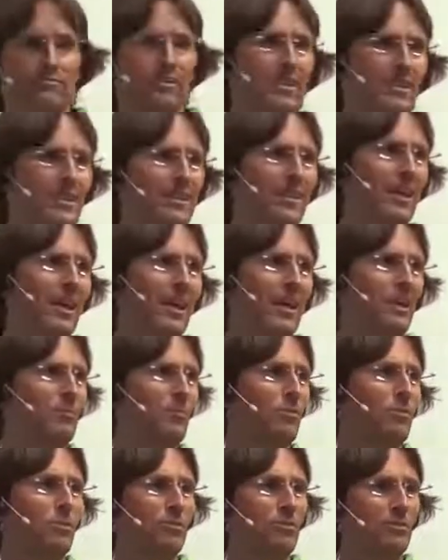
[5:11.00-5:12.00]
in
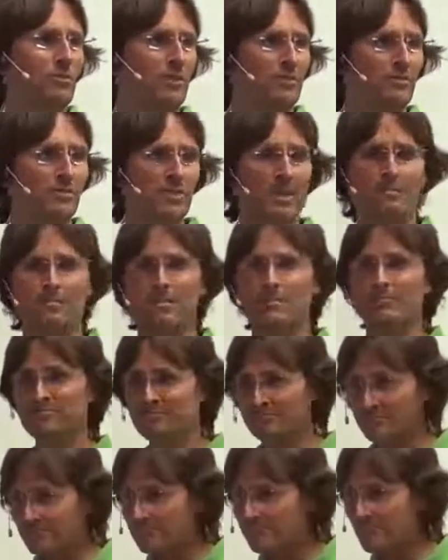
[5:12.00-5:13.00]
Vietnam or you're in some
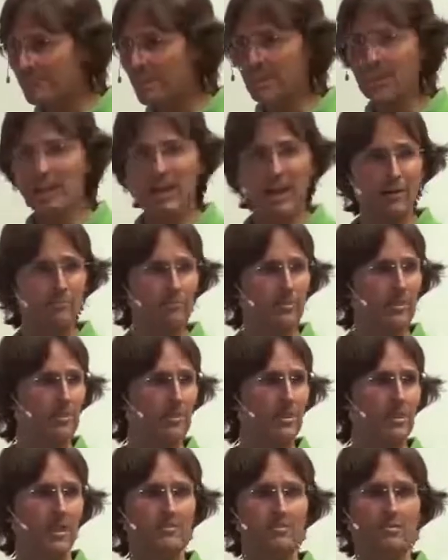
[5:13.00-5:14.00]

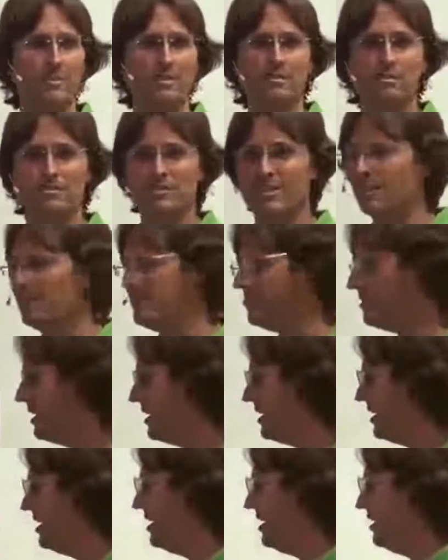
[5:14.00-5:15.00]
African country or South
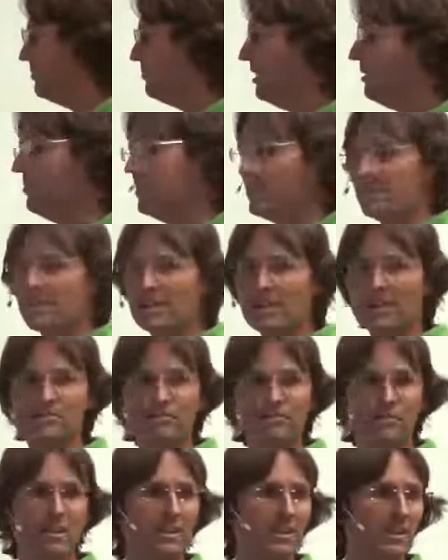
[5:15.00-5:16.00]
American
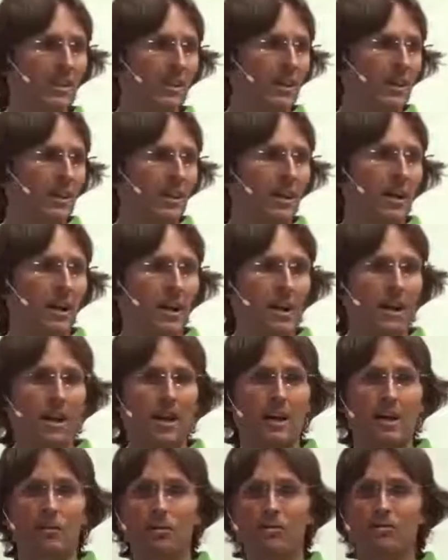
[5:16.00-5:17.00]
country
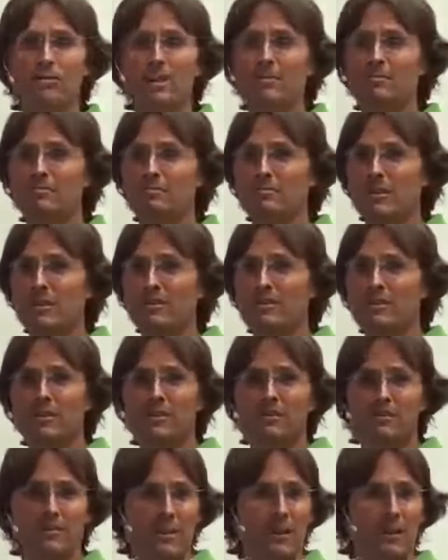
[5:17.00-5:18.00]
or some
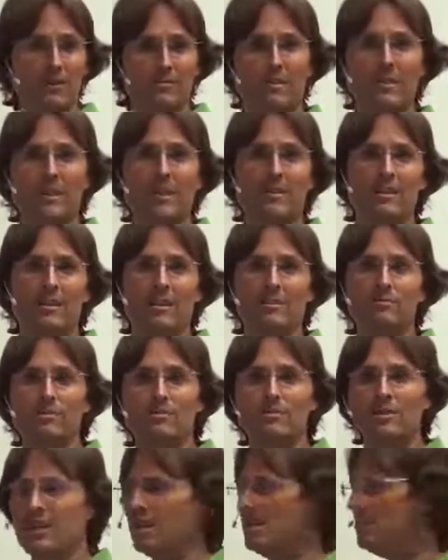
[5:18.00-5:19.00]
of the other
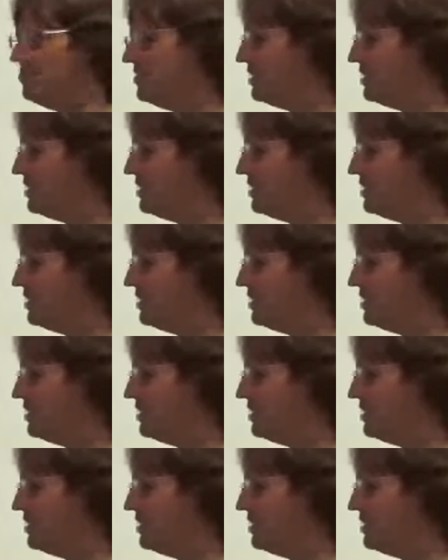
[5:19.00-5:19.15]
countries in